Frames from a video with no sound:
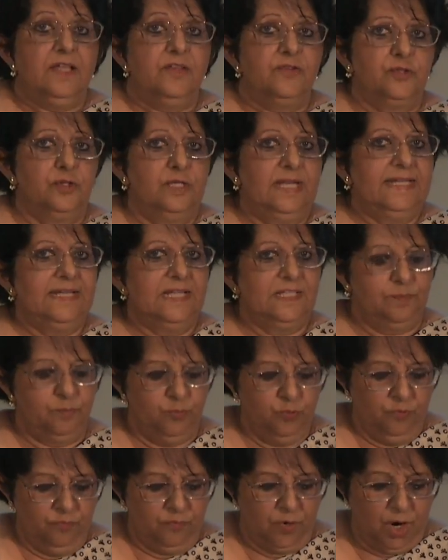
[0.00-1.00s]
So let us
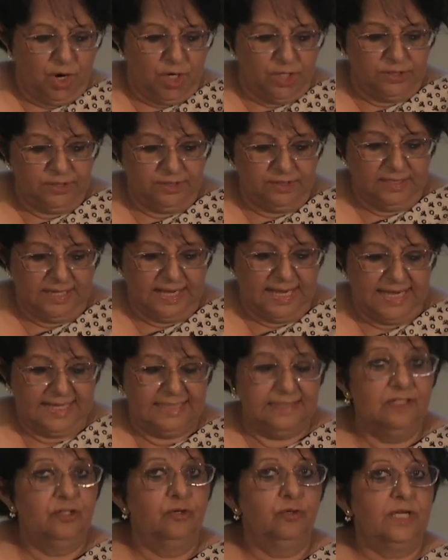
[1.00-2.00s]
move on
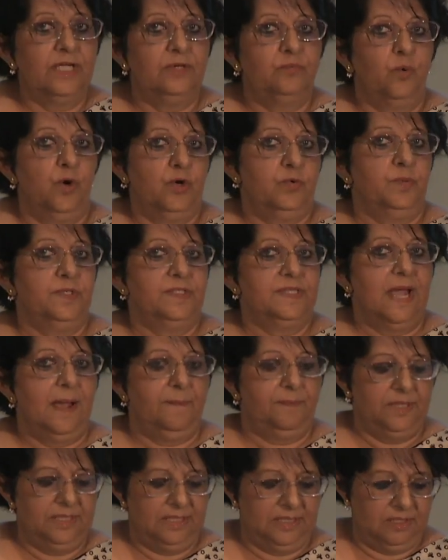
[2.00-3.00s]
and look at what was
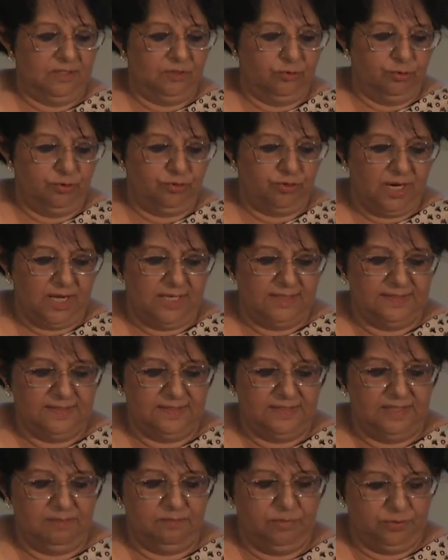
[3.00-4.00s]
happening in Gujarat,
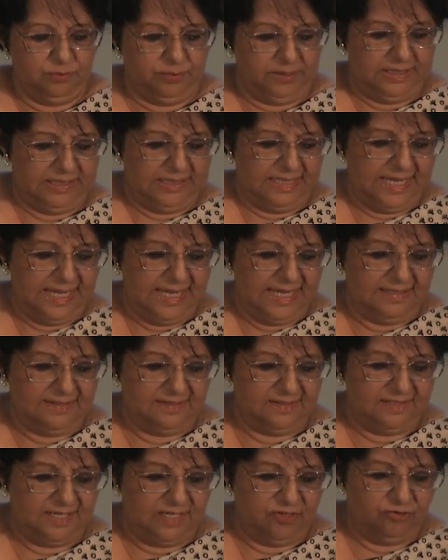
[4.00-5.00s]
say, between the
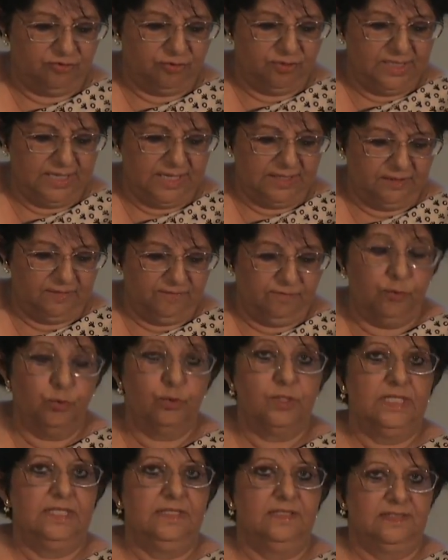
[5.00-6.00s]
eighth century and the
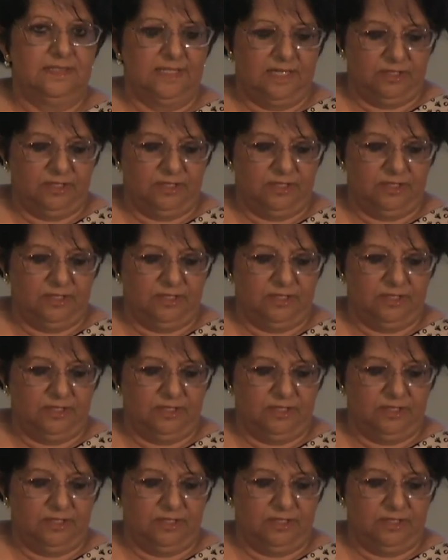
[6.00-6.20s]
fourteenth